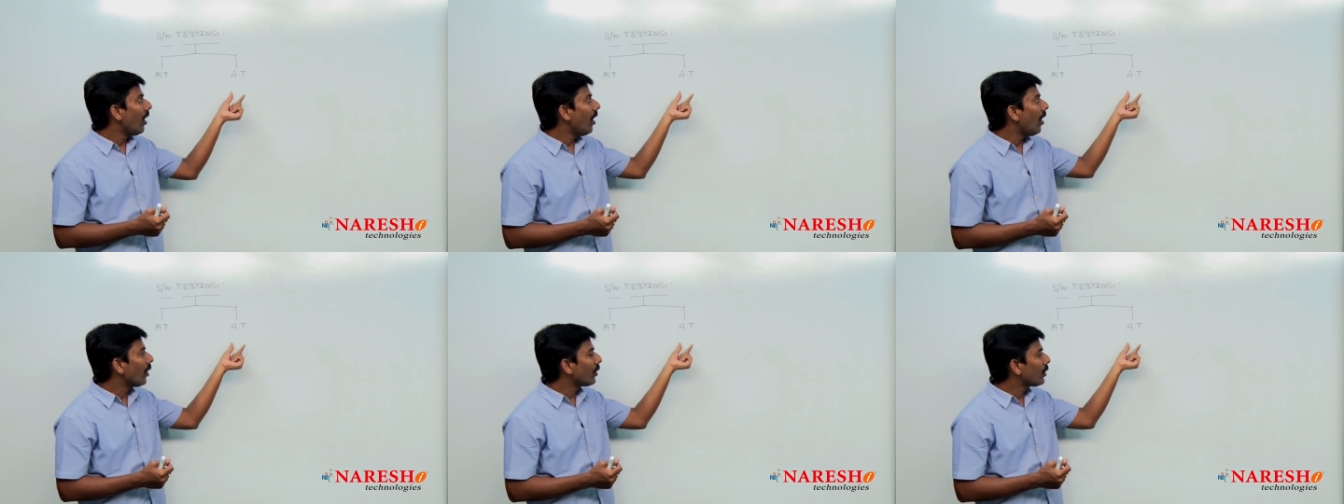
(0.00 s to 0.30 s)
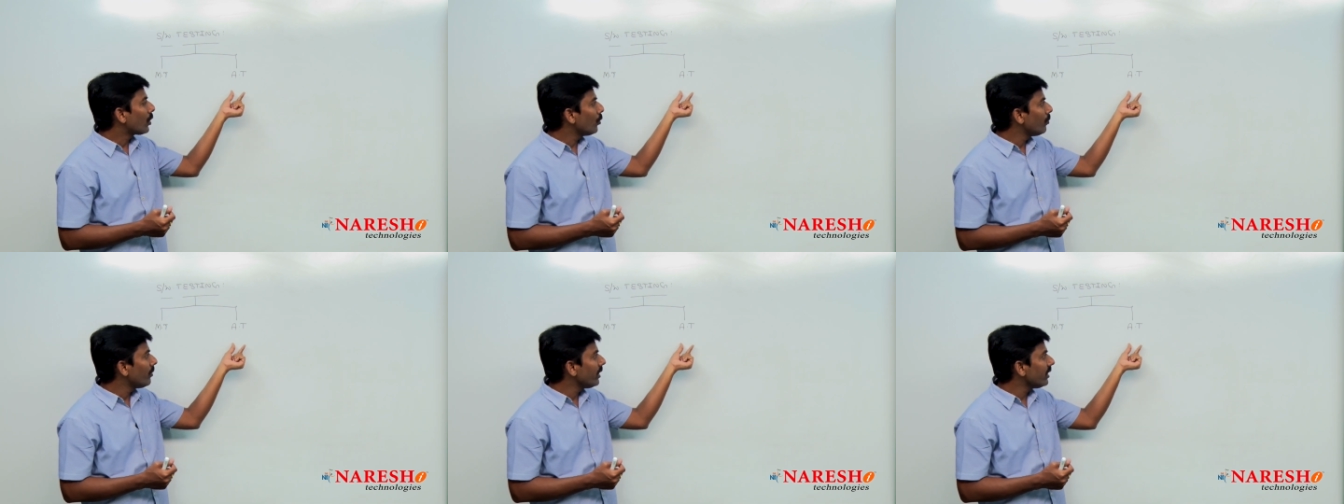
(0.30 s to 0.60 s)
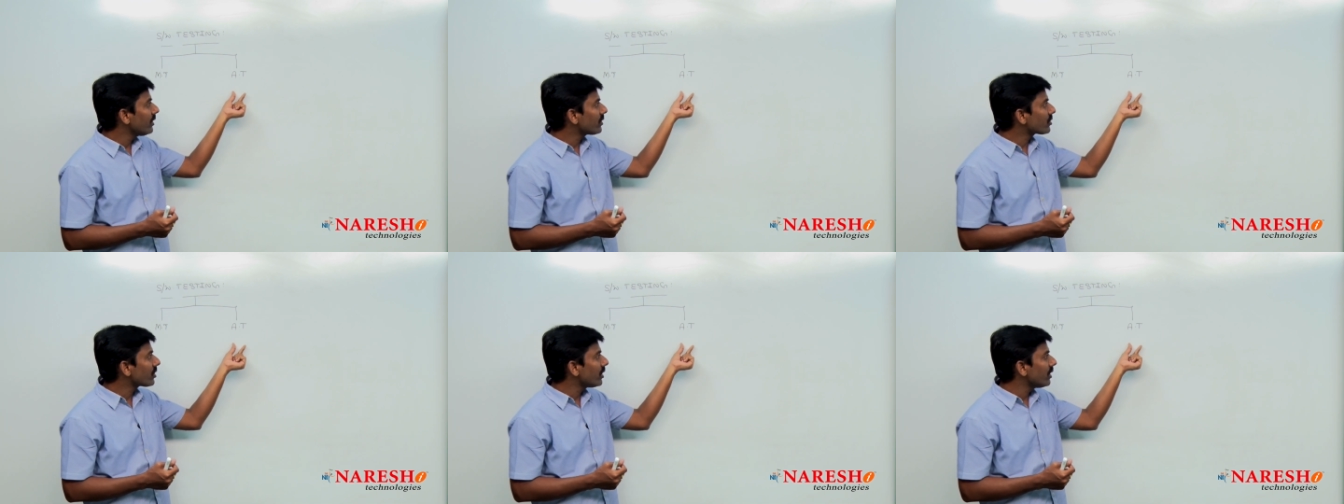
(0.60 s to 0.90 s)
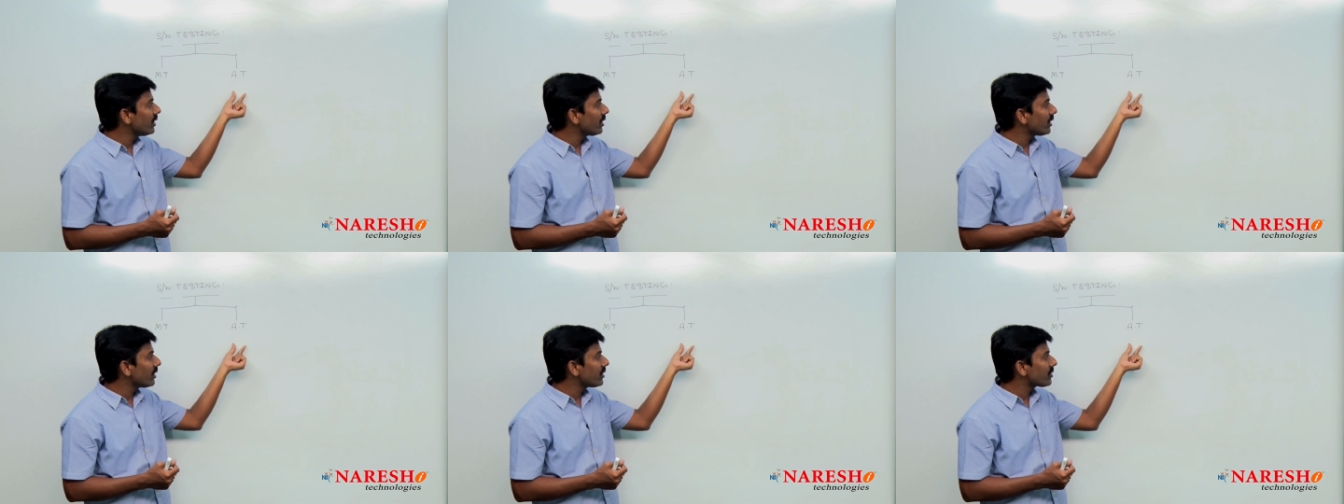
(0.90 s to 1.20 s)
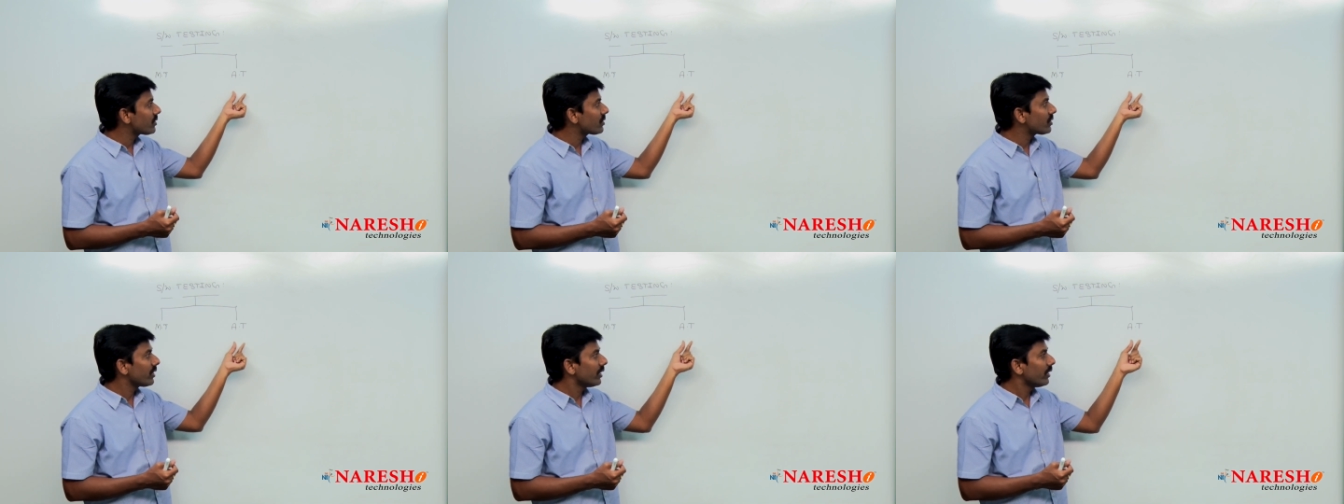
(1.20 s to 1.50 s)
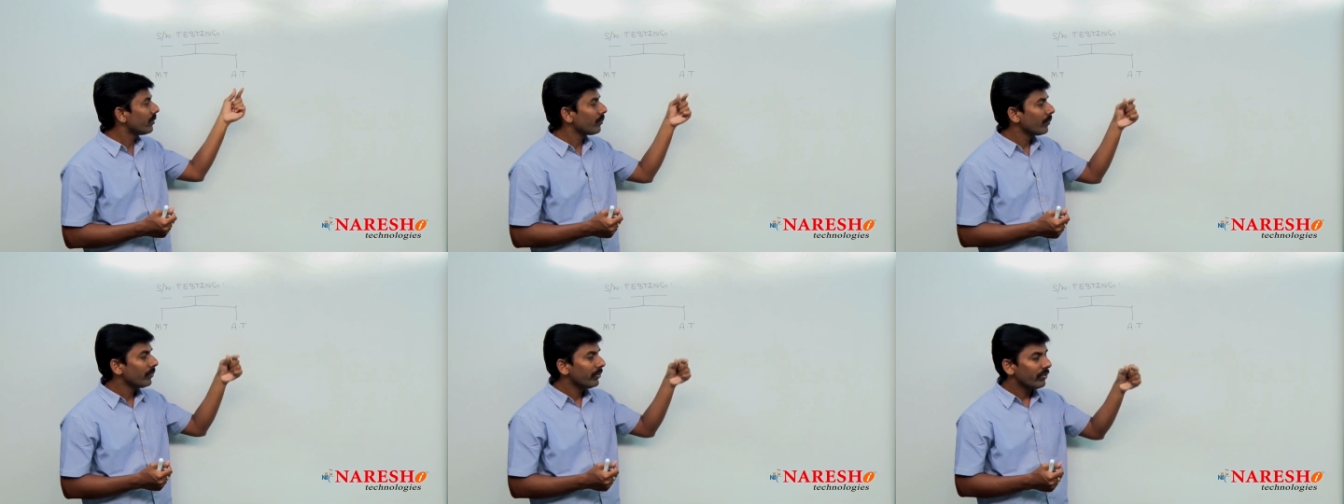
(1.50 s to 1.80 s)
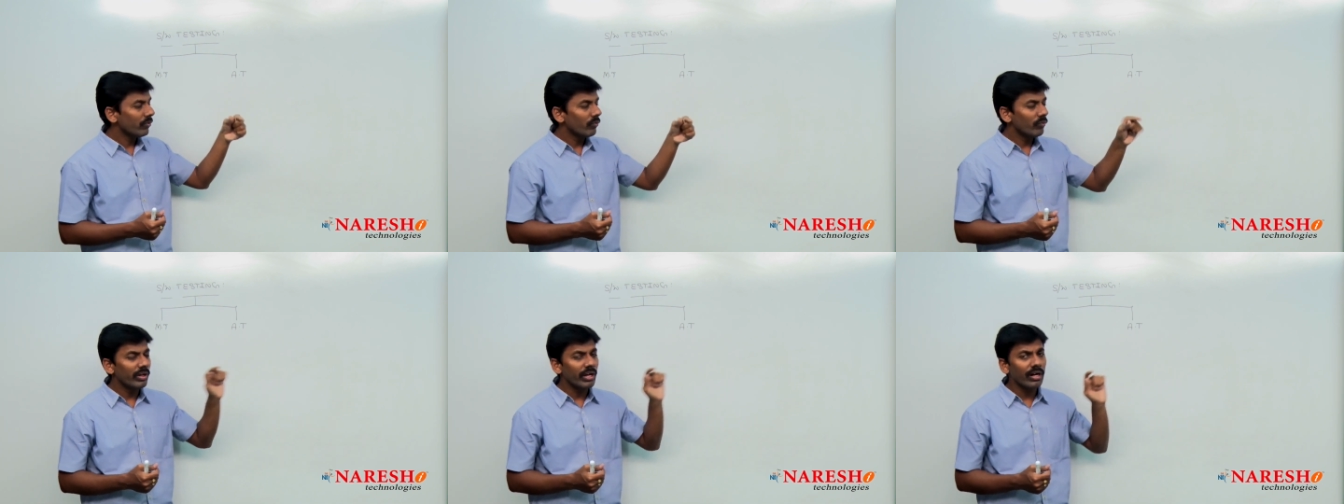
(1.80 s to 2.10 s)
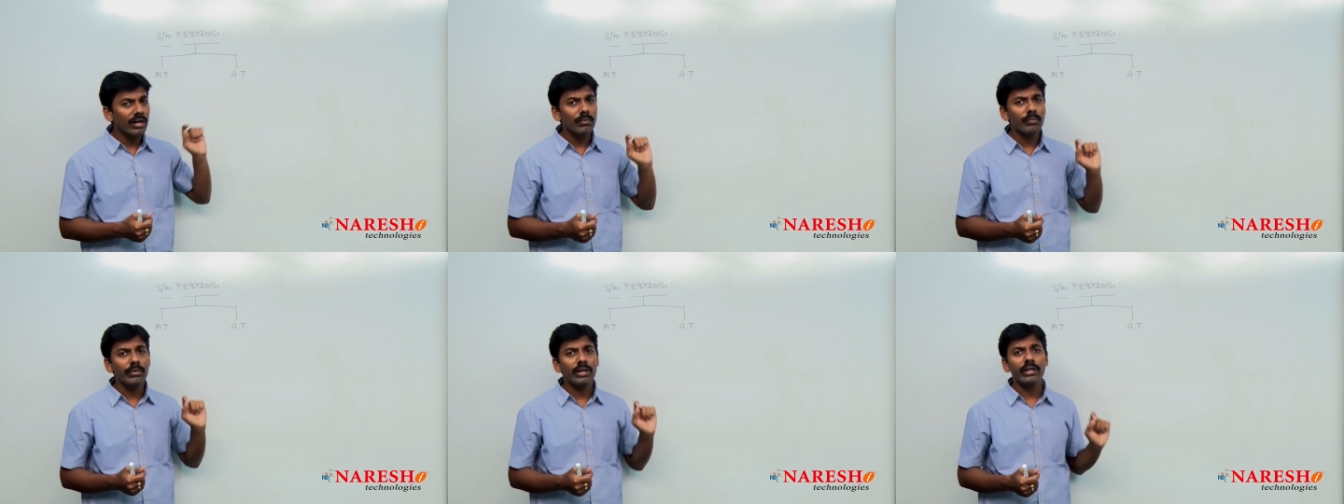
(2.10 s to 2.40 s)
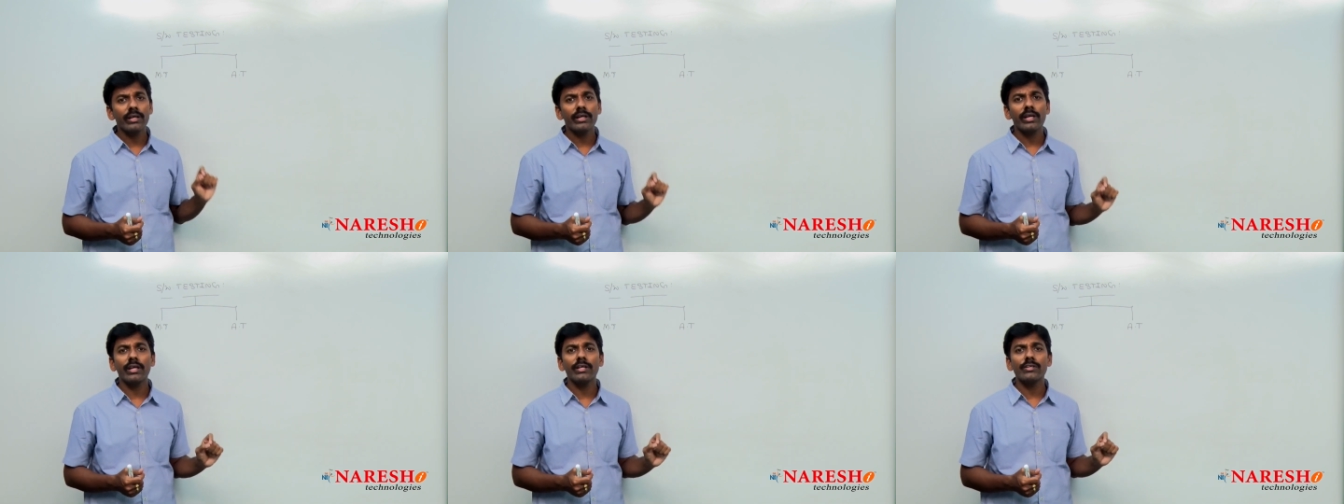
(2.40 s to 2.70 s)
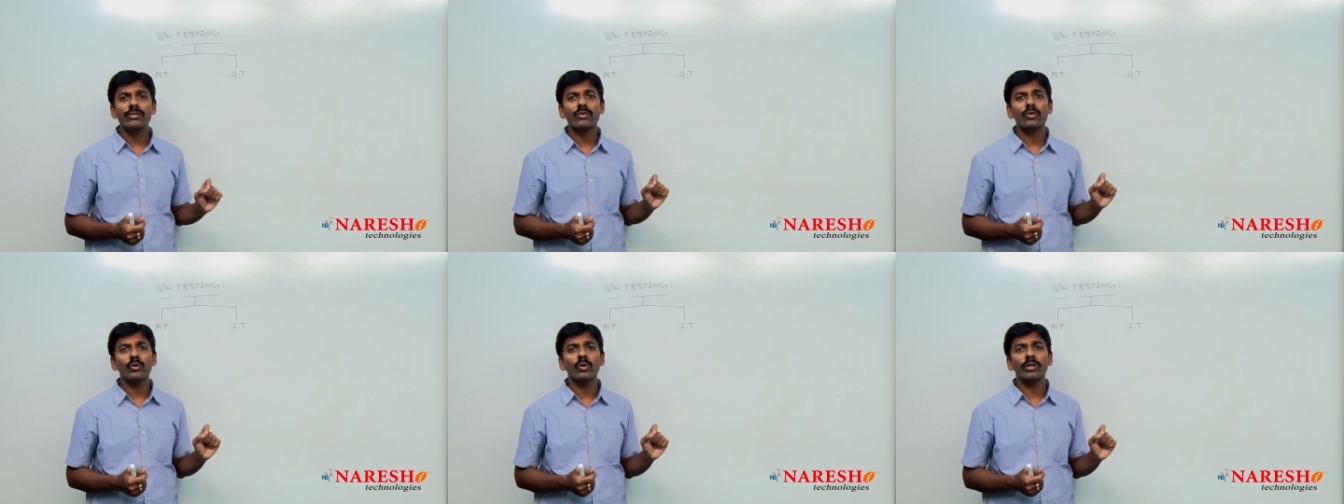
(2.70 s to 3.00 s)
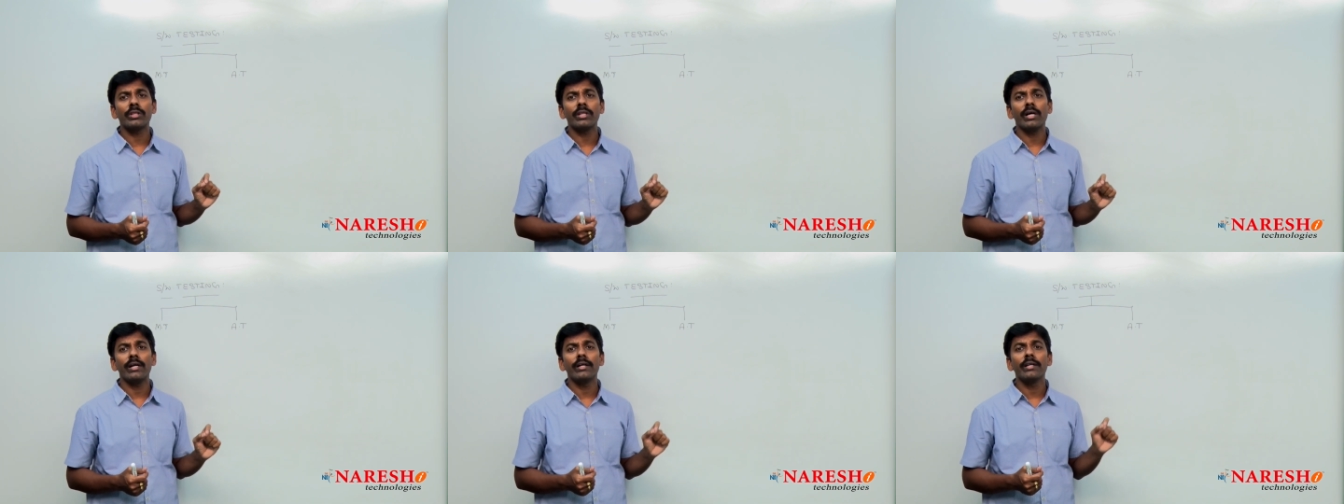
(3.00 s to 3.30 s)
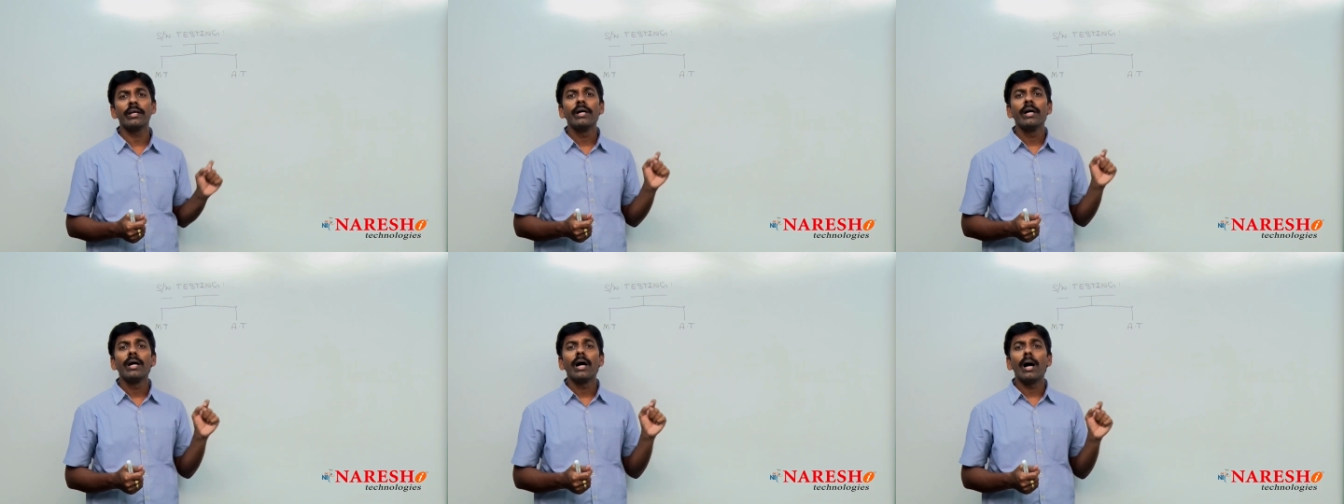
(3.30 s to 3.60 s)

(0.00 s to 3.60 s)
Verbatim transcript: Automation testing, we are making sure that